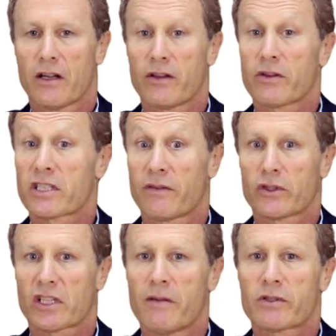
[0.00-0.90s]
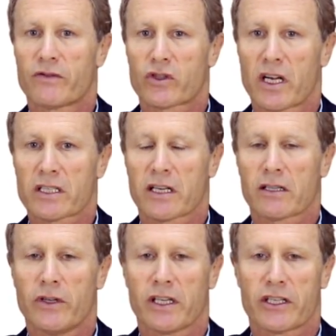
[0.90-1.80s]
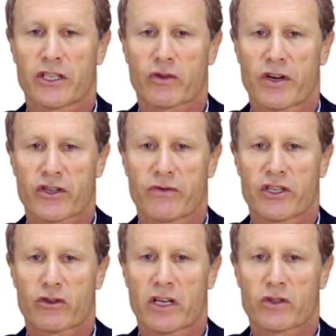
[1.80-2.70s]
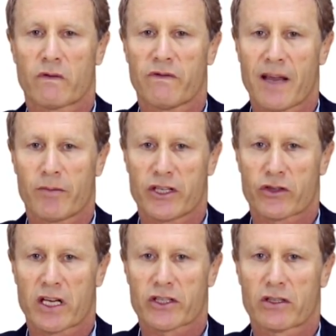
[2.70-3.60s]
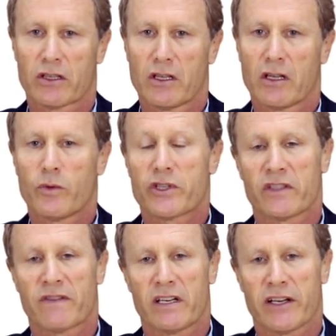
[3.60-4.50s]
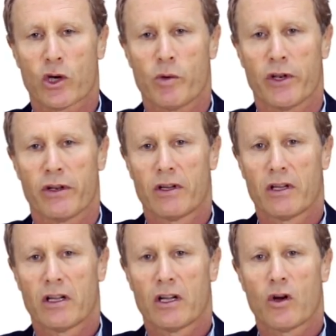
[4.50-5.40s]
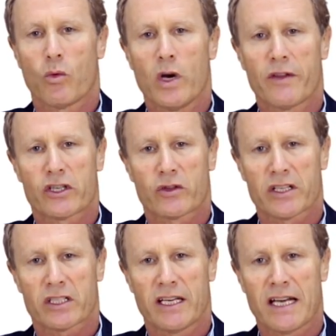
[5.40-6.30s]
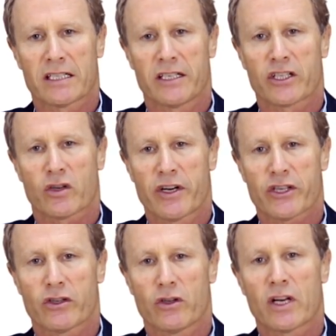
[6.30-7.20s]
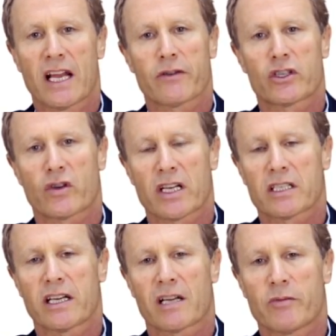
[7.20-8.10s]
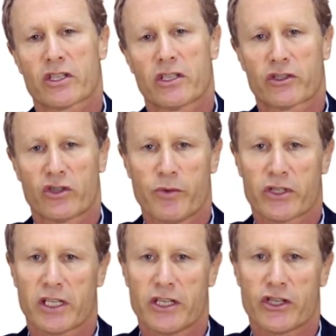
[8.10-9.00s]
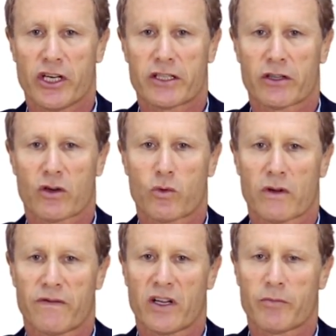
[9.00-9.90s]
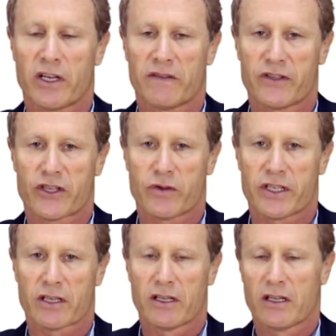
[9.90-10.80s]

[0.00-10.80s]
There are several types of trust, including a discretionary trust or family trust, which is very common, where the trustee has the discretion on how the trust income is distributed each year to the qualifying beneficiaries.